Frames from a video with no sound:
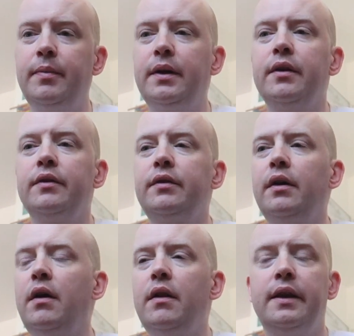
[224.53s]
because
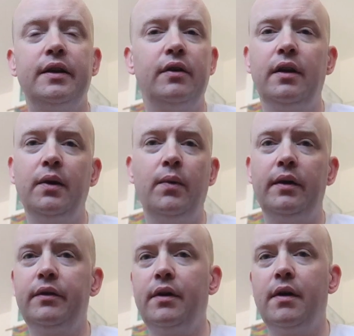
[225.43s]
that's all they
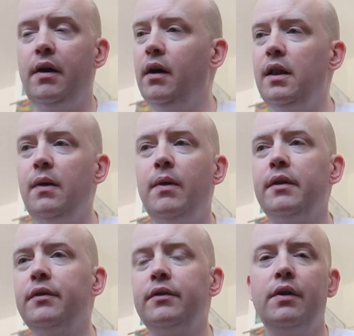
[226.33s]
want. All they
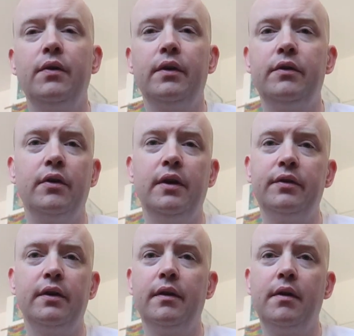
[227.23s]
want is to know that you're
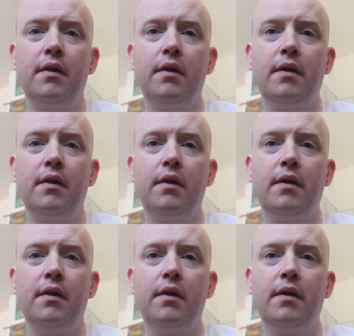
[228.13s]
listening.